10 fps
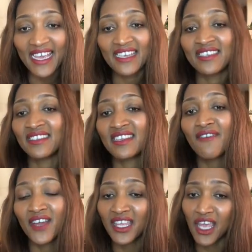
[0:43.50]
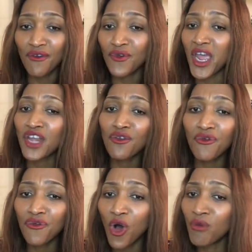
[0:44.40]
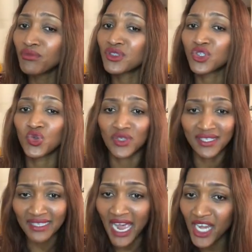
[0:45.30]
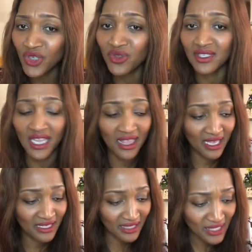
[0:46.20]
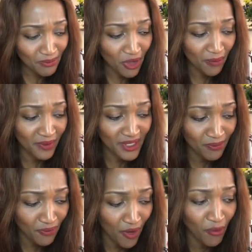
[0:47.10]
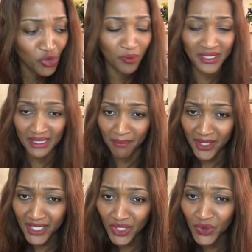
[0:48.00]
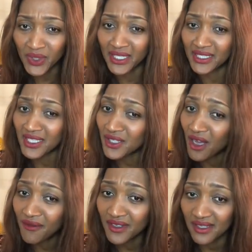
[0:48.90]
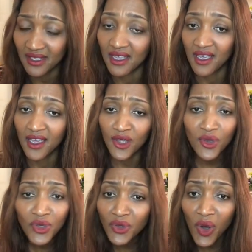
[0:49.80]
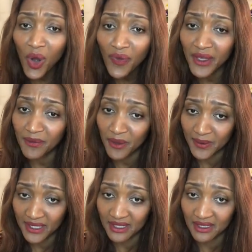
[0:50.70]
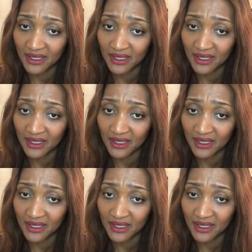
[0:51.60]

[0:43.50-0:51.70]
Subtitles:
never gave you any forms to sign to say that these forms will be submitted to the deeds office, you don't own that property.